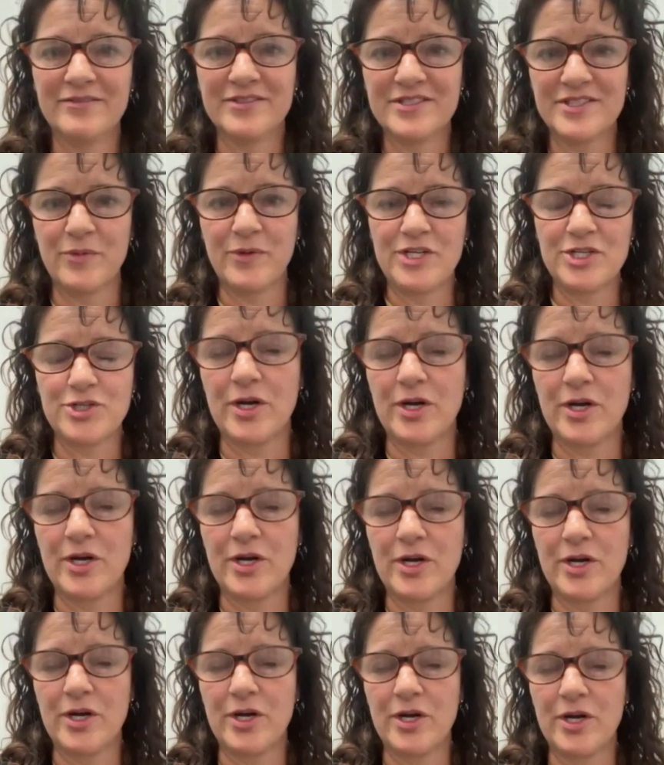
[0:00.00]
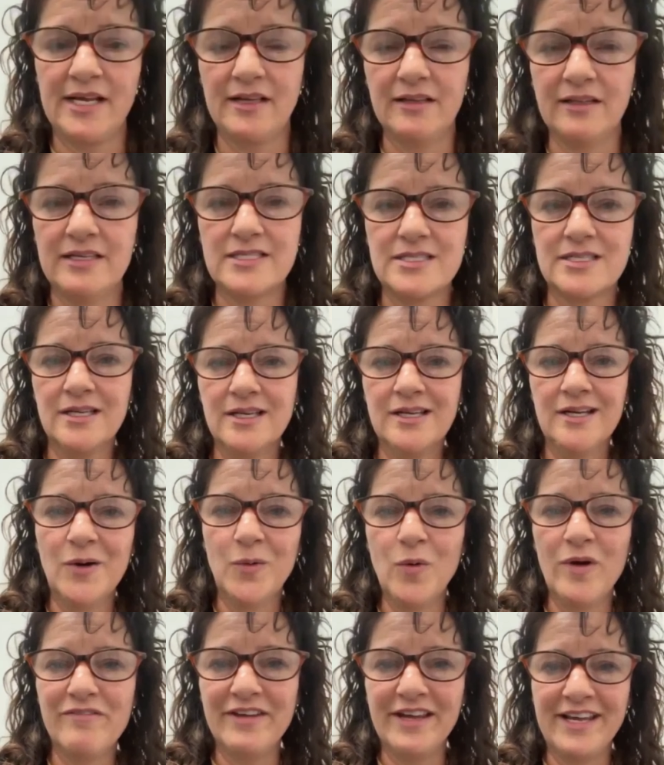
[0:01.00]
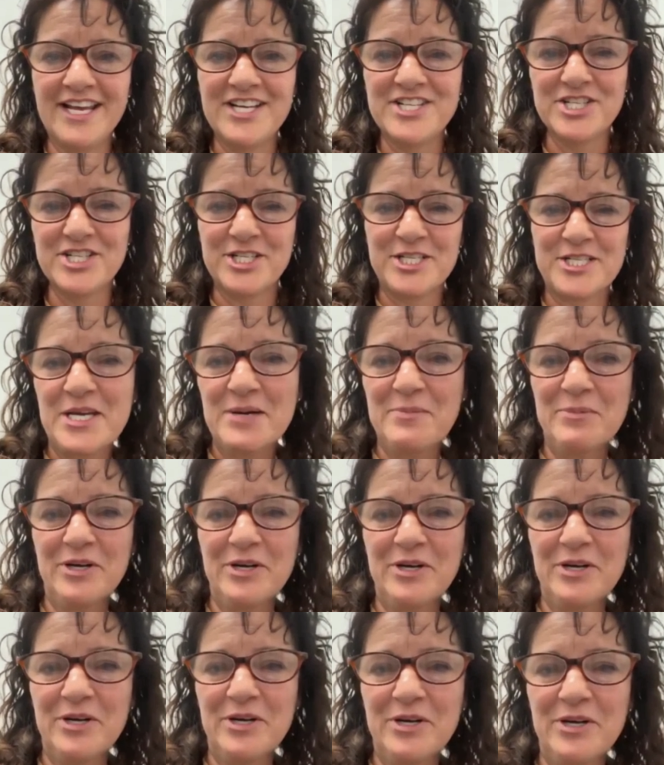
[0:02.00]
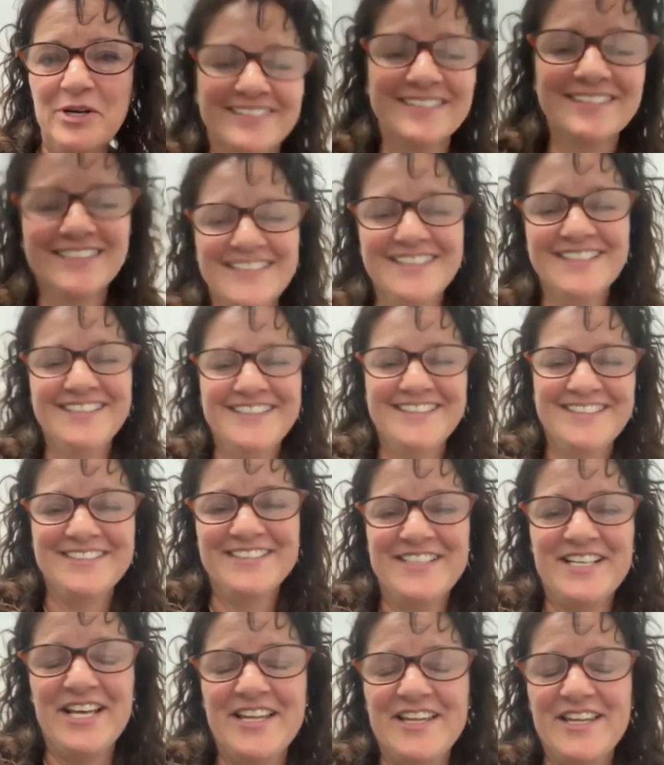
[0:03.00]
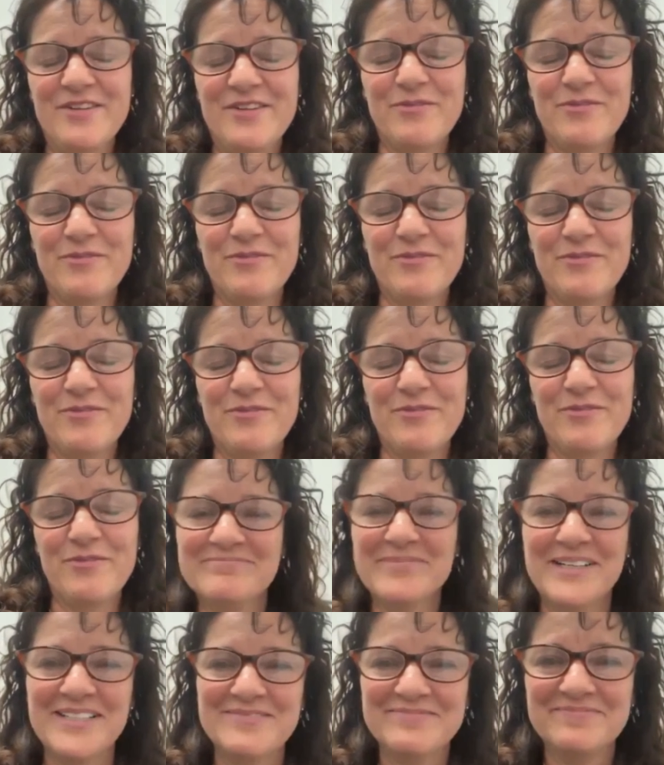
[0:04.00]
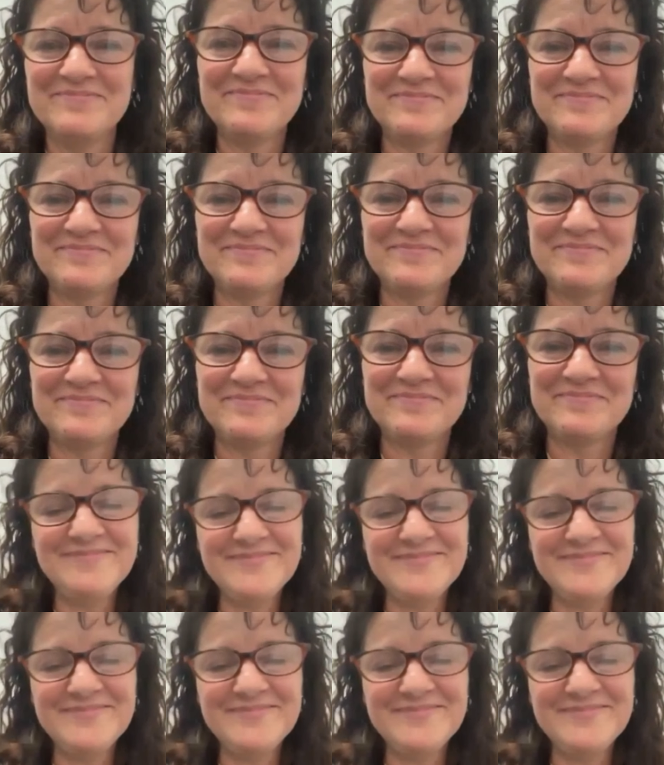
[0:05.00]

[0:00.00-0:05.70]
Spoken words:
So we just try to make sure we take at least one vacation in the summer and then we're good.